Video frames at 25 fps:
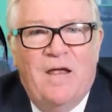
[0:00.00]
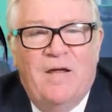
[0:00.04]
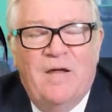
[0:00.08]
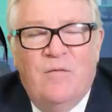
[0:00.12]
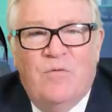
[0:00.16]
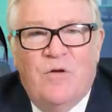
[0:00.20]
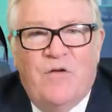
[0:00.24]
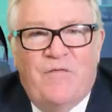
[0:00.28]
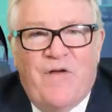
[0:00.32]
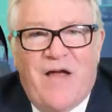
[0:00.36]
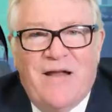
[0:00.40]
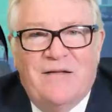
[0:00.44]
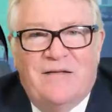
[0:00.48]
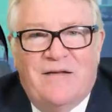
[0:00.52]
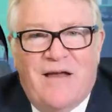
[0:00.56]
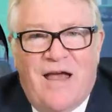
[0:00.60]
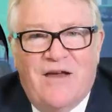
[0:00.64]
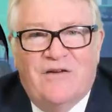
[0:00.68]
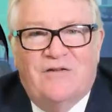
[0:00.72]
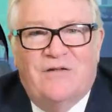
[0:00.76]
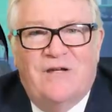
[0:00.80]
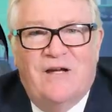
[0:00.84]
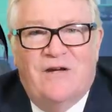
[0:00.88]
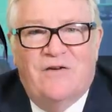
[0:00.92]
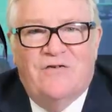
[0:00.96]
It was a
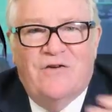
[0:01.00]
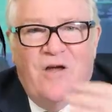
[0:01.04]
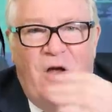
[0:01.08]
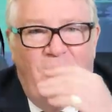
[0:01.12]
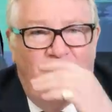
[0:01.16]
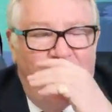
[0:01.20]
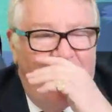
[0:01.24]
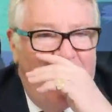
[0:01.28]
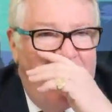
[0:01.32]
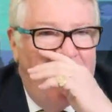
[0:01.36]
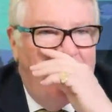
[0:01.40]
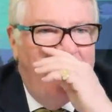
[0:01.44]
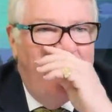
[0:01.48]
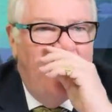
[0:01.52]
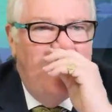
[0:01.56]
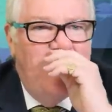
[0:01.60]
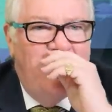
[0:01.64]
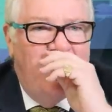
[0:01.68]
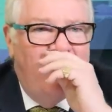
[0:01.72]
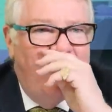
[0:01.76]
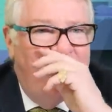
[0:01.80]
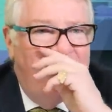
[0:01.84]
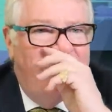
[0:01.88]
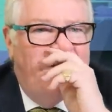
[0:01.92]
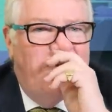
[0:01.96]
fantastic show, and I didn't
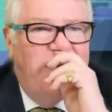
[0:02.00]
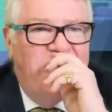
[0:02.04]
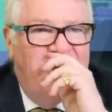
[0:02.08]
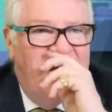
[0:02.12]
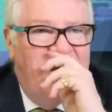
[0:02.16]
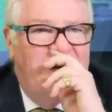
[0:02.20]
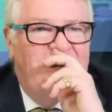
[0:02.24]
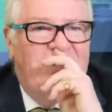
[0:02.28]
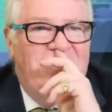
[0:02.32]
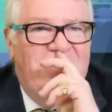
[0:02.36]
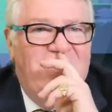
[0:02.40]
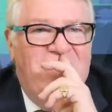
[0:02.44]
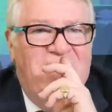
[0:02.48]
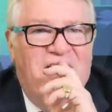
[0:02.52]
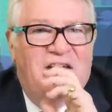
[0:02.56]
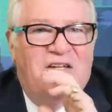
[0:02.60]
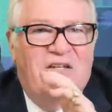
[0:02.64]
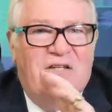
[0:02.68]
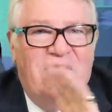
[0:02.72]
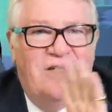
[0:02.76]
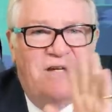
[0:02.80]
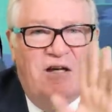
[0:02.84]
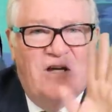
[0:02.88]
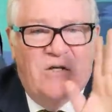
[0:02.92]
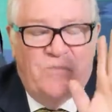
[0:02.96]
do it for years and years
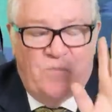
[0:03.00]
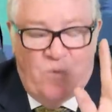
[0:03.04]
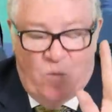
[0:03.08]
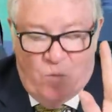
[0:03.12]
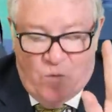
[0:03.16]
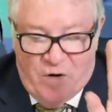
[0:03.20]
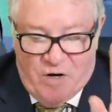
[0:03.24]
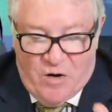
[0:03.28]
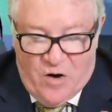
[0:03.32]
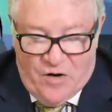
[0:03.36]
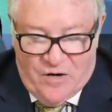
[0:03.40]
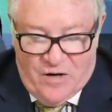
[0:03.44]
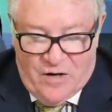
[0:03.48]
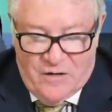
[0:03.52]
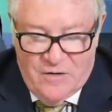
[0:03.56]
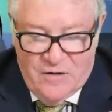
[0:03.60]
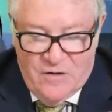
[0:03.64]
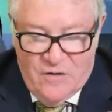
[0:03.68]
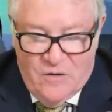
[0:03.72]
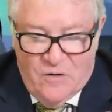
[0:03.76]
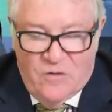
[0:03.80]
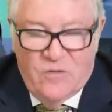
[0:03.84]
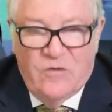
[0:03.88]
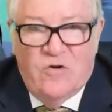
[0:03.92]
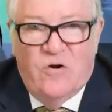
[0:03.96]
and years, but we're going to
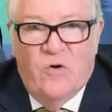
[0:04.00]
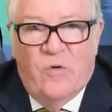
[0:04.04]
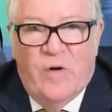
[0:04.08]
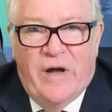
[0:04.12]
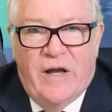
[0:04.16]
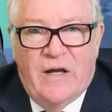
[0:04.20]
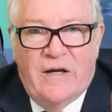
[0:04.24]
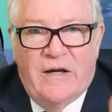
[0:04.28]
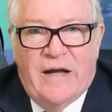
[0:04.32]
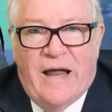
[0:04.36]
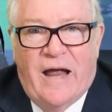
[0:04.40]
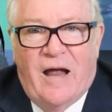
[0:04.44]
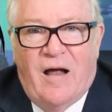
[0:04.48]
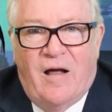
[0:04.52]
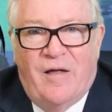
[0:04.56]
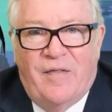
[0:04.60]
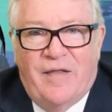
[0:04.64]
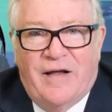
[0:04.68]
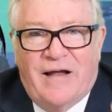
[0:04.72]
do it now.